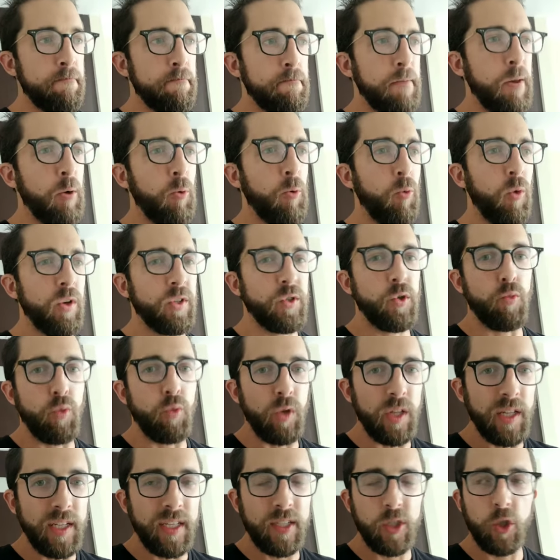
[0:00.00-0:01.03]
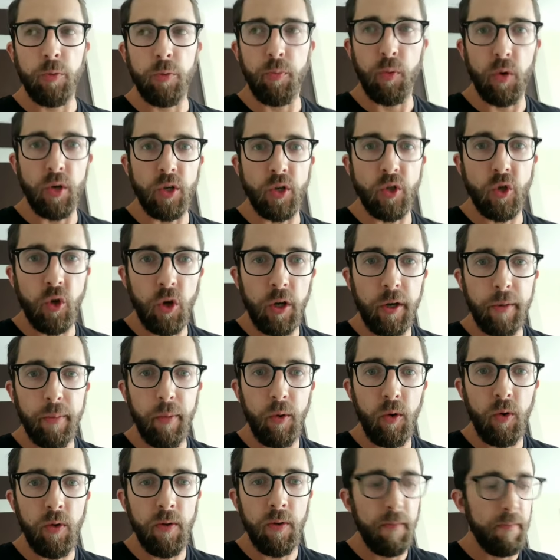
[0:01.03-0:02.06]
It wasn't really super
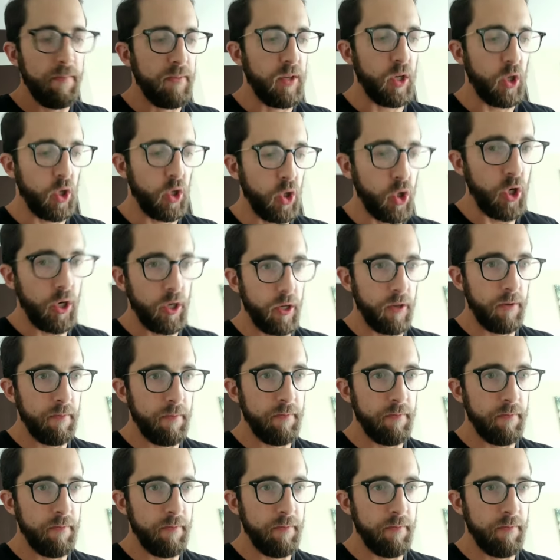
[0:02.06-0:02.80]
enjoyable to cook.